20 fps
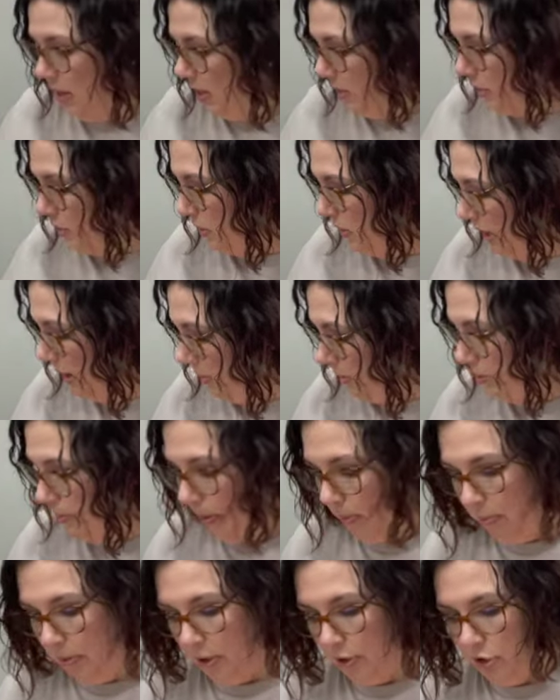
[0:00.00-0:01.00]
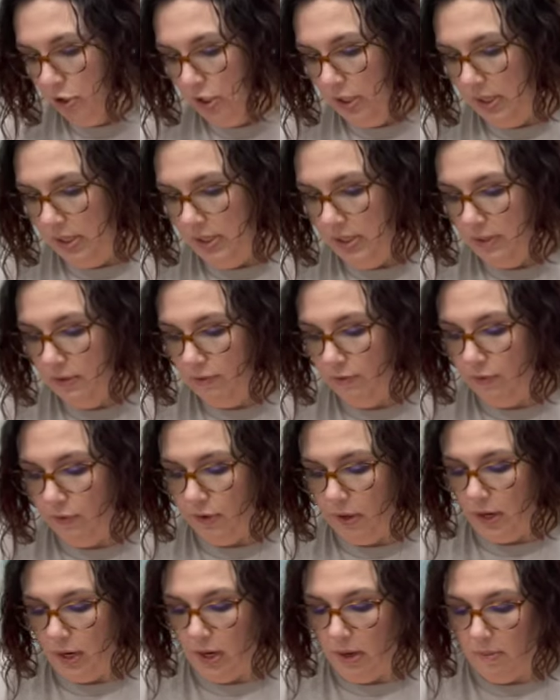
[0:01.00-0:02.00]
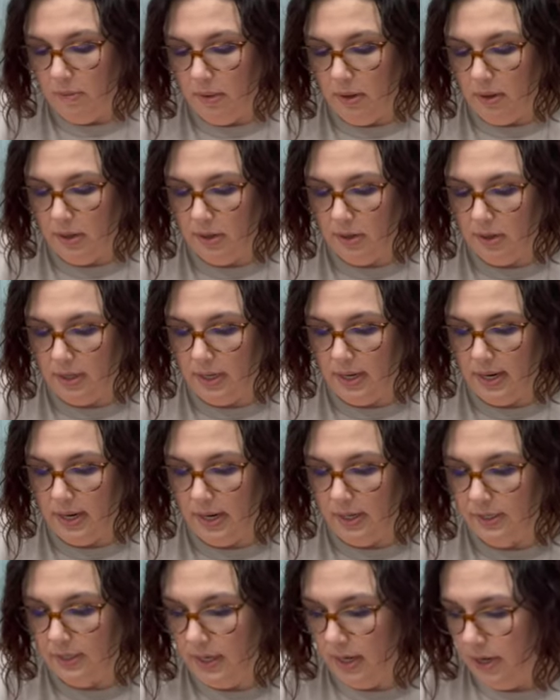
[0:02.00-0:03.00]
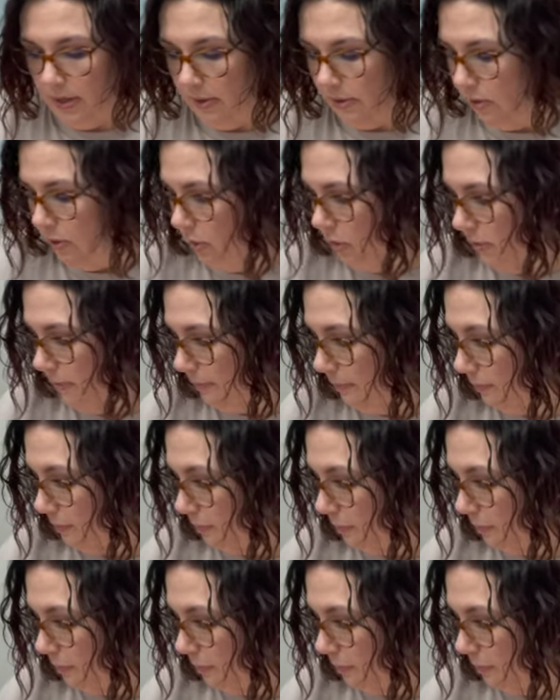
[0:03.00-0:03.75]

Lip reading: So that was my purchase from Knit Unto Others.